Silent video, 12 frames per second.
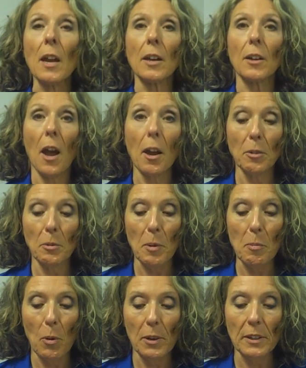Cochrane
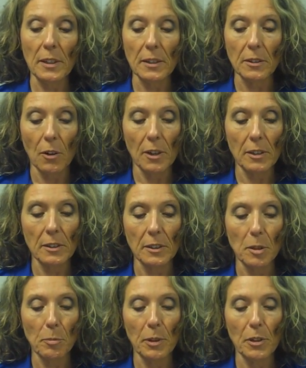reported in an article in
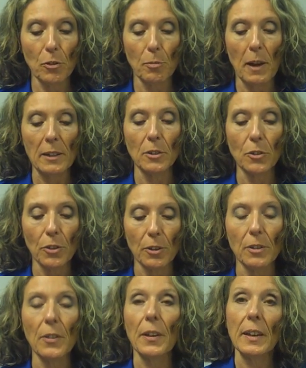the British Medical
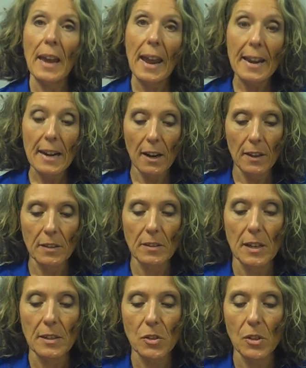Journal that 8 out of the
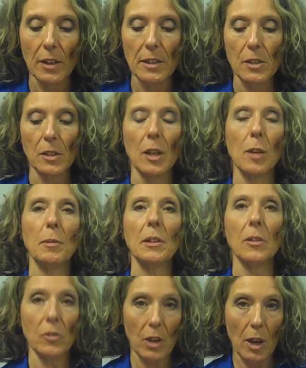10 studies claiming
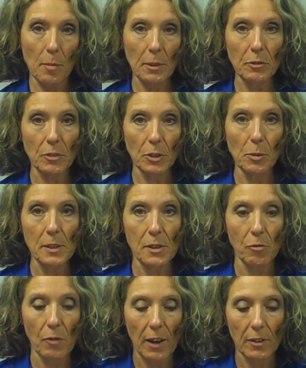that Tamiflu is
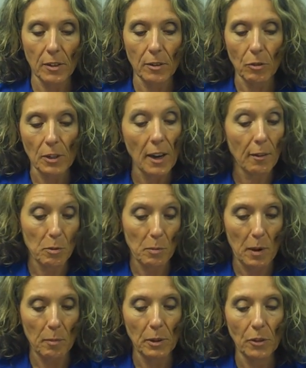effective were never
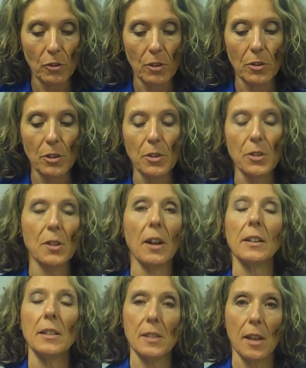published. The two
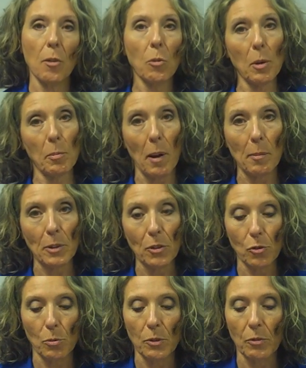studies that were
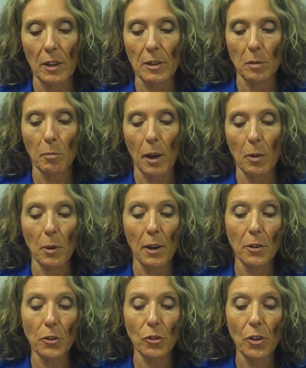published were funded by
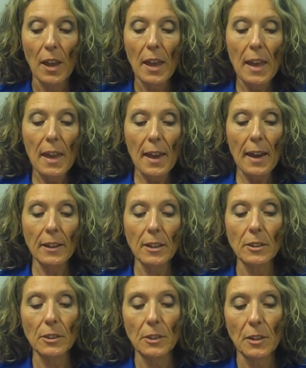Roche and
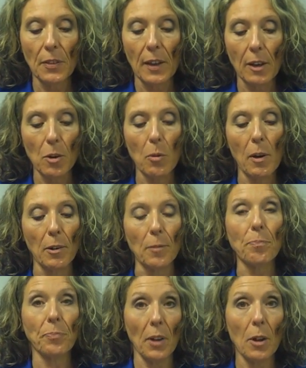concluded that,
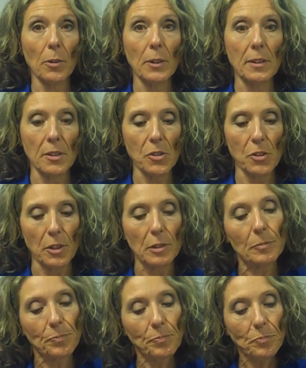quote, I'll read this to you.